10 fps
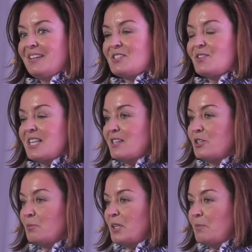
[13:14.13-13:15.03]
so that's a
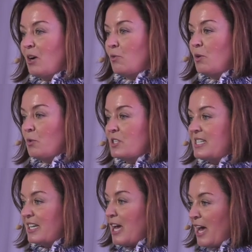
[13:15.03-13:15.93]
little bit about what we're
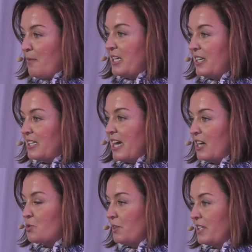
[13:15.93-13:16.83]
seeing happening in the
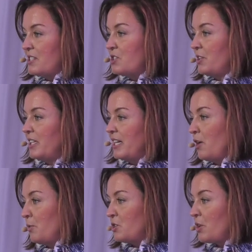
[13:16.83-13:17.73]
actual industry and
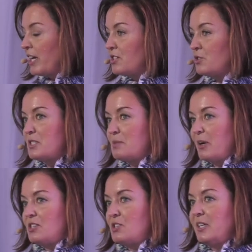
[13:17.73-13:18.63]
how we're trying to
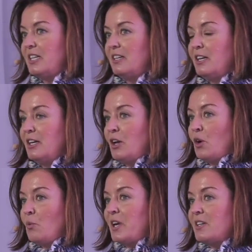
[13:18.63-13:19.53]
respond to it.
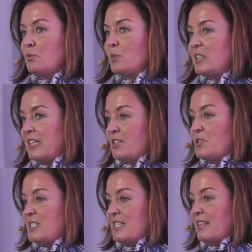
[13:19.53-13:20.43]
One of the really
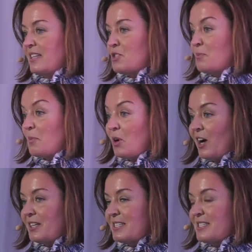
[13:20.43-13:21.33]
interesting things from a
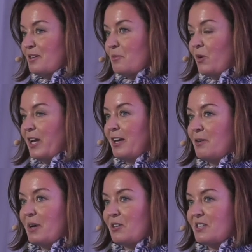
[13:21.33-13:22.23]
product standpoint
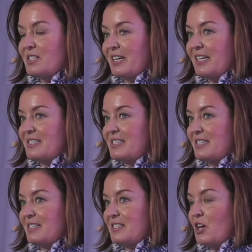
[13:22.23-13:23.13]
about our sites
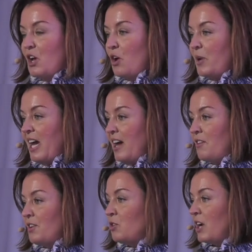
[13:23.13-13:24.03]
is we
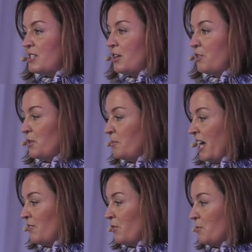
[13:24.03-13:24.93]
have, across all three
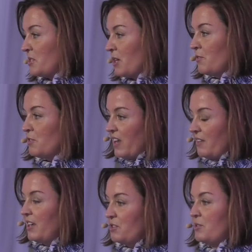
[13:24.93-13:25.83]
platforms, over
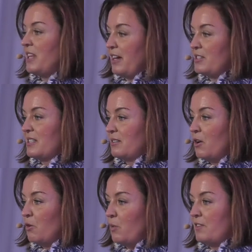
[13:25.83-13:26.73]
500,000
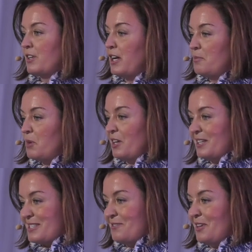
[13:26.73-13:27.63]
one-of-a-kind
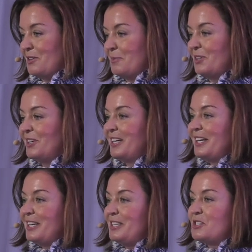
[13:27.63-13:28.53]
products available.
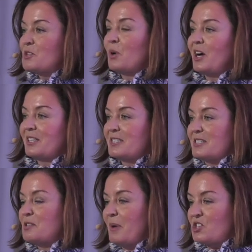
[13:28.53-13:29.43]
Each product
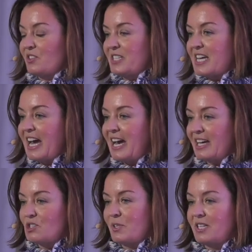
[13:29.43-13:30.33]
is specially
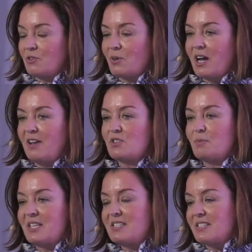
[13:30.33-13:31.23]
tagged when it arrives
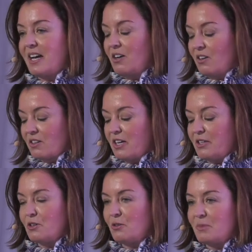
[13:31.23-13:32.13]
by style,
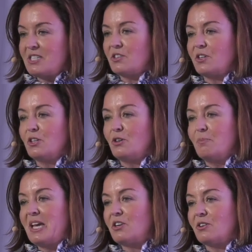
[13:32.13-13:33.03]
color, material,
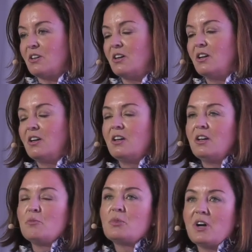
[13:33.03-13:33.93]
maker,
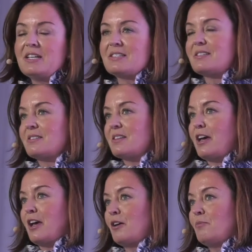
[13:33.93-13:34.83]
price,
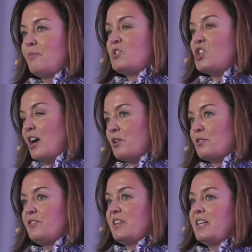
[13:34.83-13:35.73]
um,
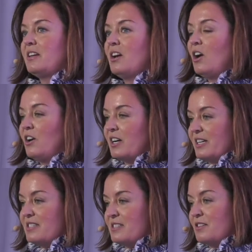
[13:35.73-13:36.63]
geography, all
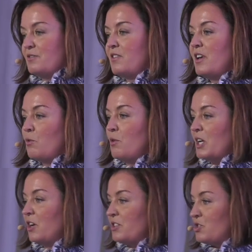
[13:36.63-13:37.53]
kinds of what
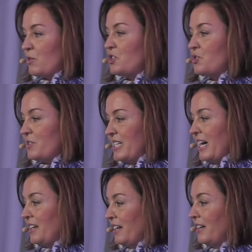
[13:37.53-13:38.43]
we call structured
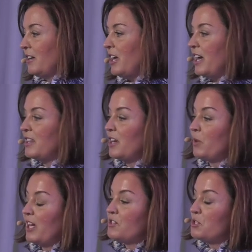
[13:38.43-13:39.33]
data. And then
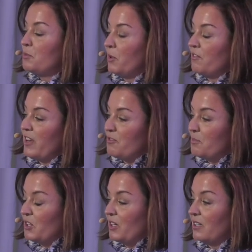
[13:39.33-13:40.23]
we have 2.5
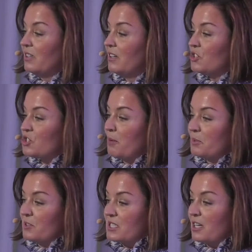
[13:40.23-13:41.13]
million
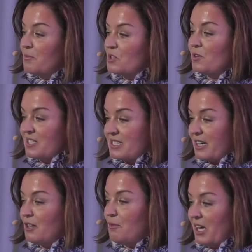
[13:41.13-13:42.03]
shoppers come to our
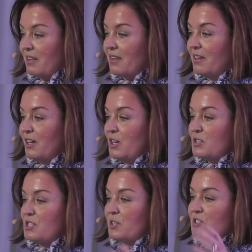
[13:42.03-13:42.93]
site a month.
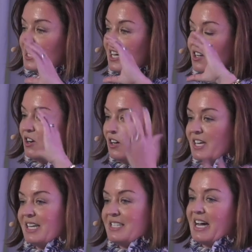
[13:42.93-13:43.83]
So when you take all
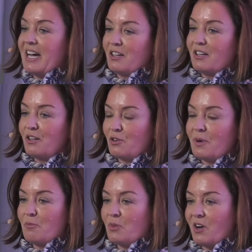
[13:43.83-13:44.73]
that data
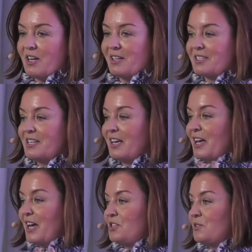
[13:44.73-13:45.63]
around product
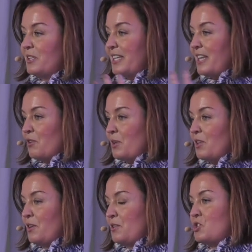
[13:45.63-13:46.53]
and you link that with
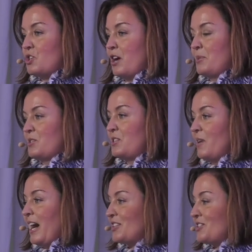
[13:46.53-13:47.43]
all those shoppers,
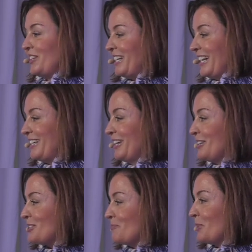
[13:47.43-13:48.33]
you actually get
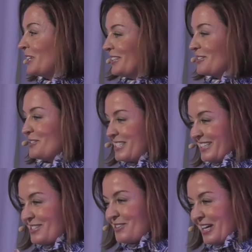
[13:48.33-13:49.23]
some pretty
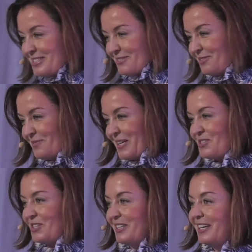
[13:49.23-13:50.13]
interesting trend
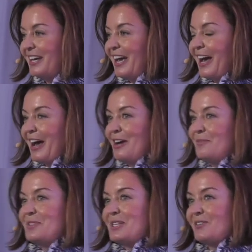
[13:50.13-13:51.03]
information.
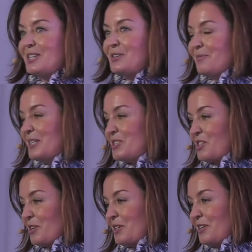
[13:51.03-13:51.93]
Um, so that's what I'm going to
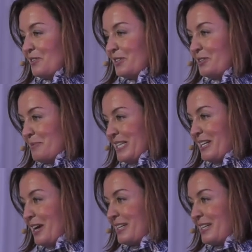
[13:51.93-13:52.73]
share with you a little bit